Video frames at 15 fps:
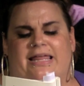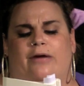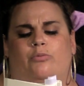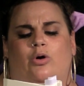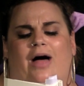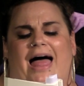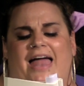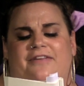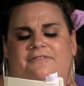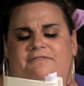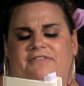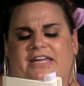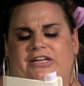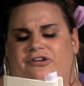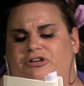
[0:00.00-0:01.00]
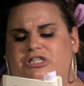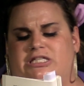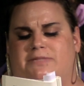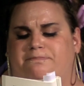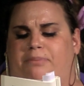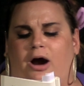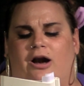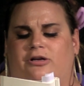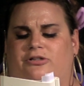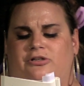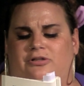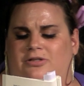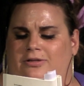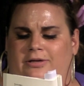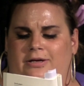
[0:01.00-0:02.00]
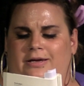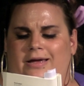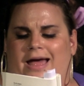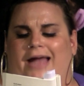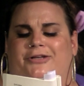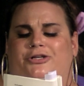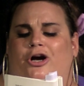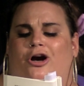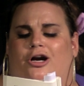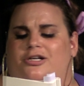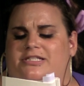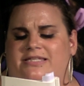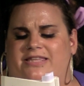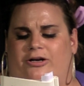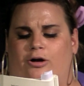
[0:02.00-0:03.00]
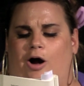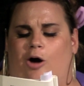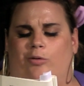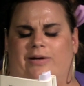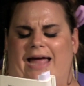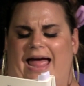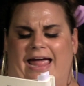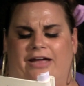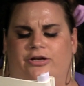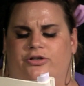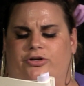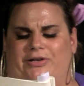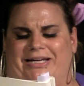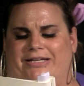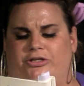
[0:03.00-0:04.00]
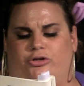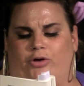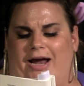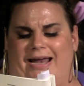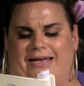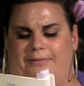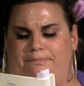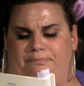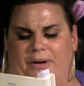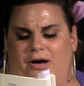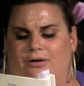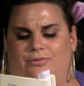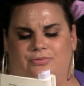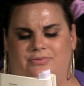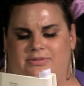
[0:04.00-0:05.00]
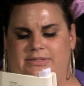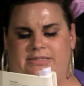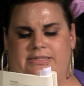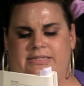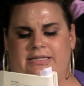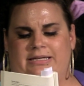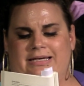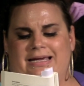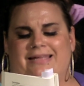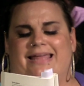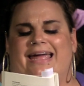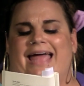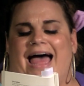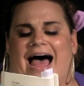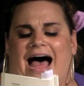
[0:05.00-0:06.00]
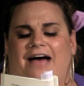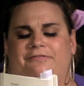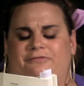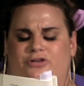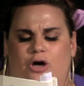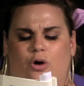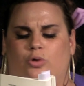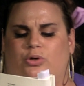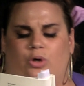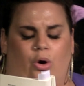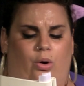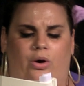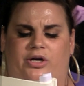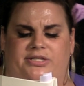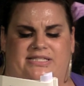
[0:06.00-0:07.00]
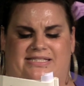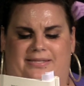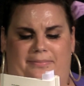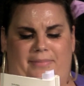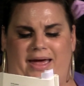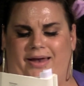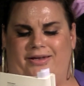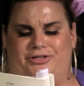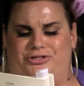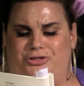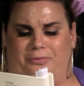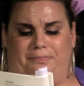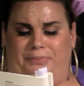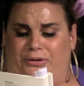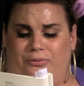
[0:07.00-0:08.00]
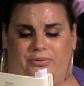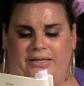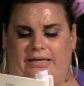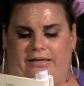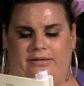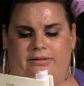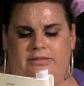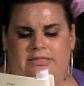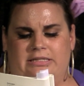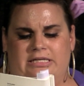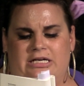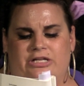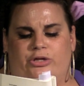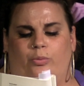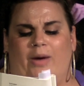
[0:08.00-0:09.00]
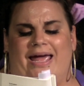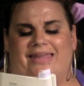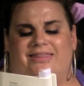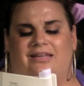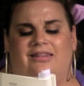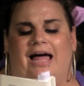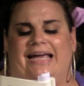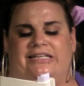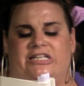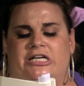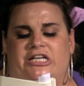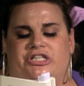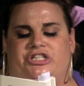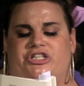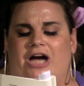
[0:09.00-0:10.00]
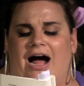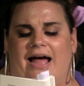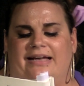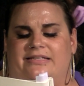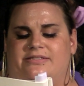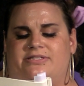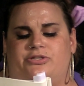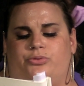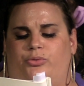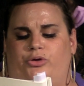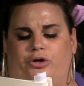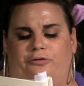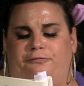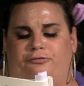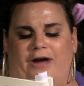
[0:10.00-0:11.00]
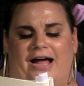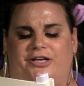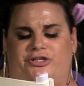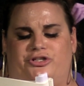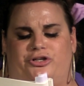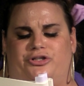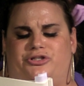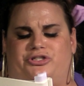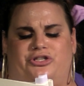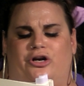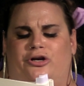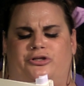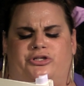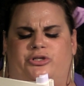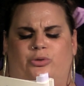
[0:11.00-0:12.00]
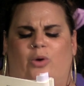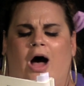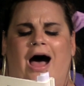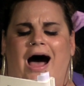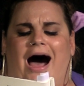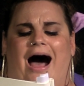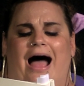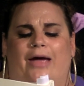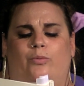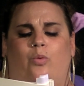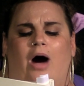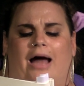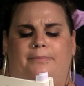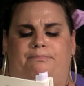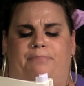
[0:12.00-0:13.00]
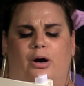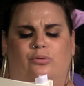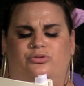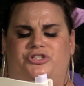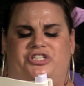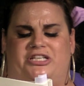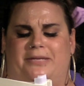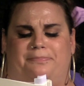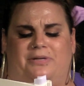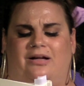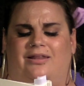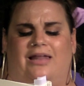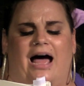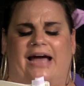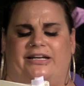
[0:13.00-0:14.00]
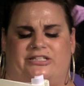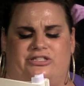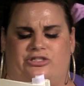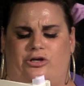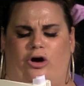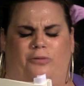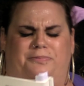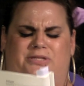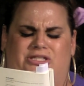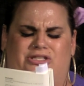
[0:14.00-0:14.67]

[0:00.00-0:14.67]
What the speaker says: They will envy your sparkle and curse their own angry and granite bones. They have no course to manage your beauty. The way the light shines through your fractures turns you high-watt bone chip kaleidoscope,